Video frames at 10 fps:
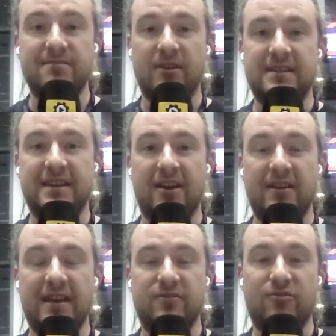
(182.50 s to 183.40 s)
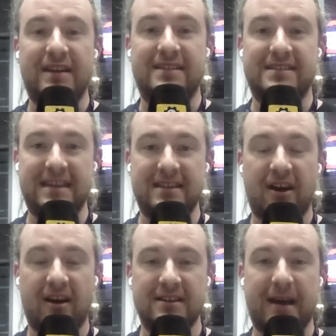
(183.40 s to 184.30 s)
Martin, it's great to see the
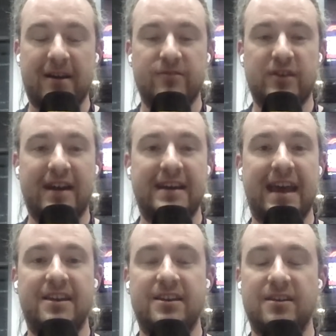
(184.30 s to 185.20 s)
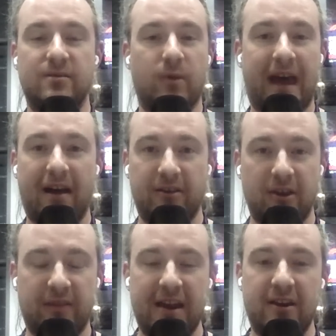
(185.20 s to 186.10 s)
cars back on track again, how
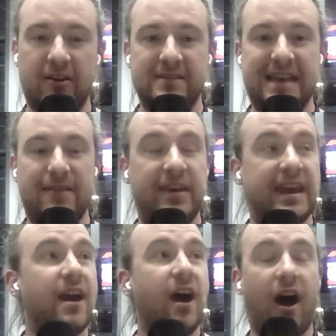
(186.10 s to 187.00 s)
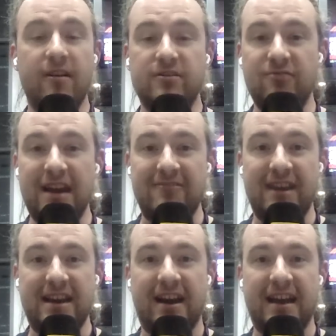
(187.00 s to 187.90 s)
good they look on TV. I was really,
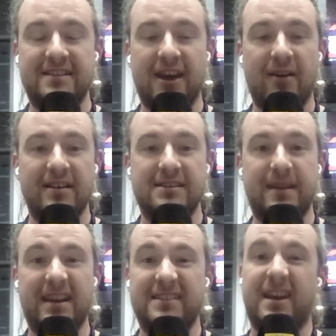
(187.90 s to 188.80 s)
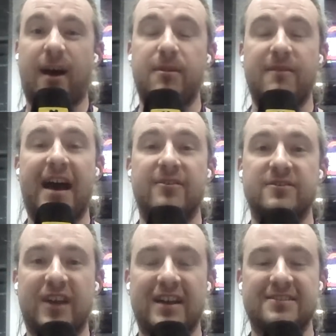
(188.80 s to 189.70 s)
really lucky to go out and spend actually a couple of
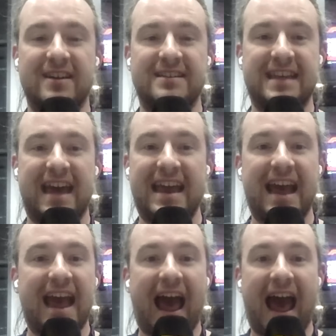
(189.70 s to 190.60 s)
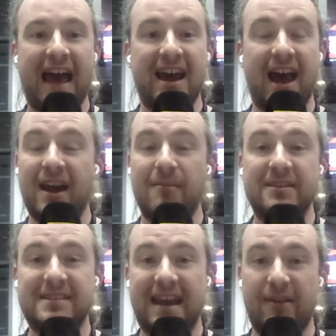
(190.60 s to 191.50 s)
hours trackside today, and I
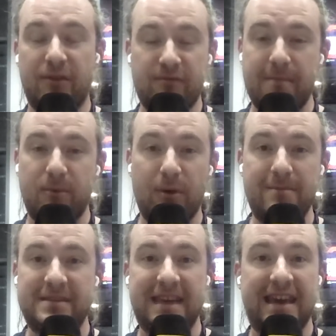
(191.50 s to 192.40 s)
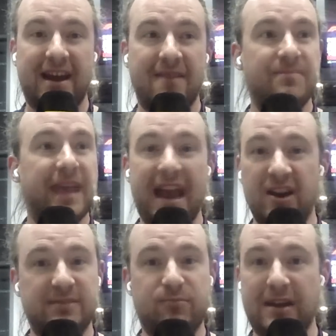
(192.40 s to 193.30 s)
must say, of the Red Bull in particular, it
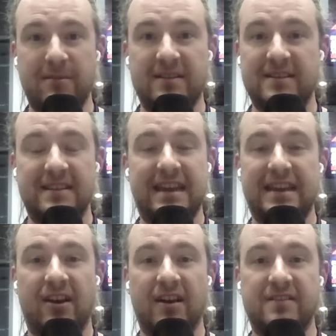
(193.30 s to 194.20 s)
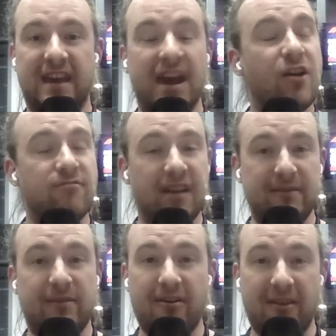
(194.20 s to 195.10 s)
looks pretty much as it did last year,
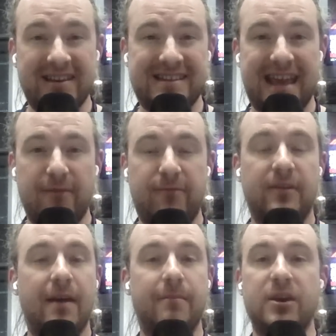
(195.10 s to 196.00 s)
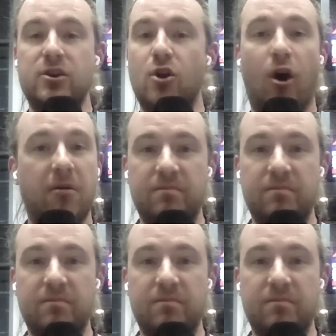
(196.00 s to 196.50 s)
running very, very stiff, but not